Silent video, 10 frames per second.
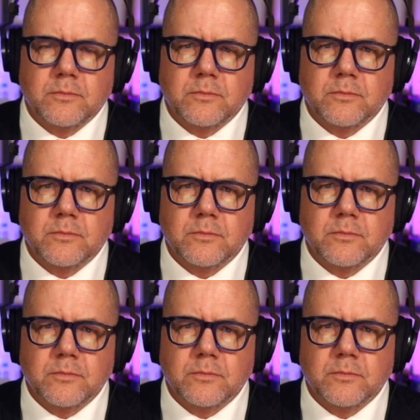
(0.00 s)

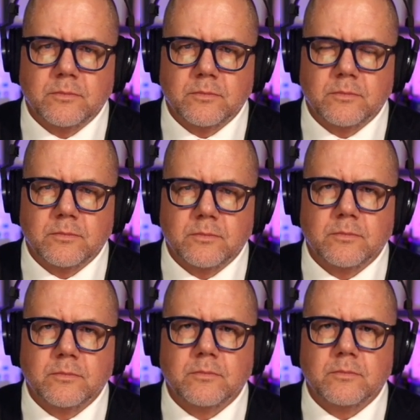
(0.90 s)

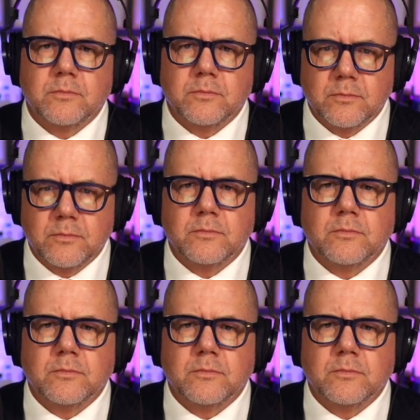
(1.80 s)
No words are spoken by the person on screen.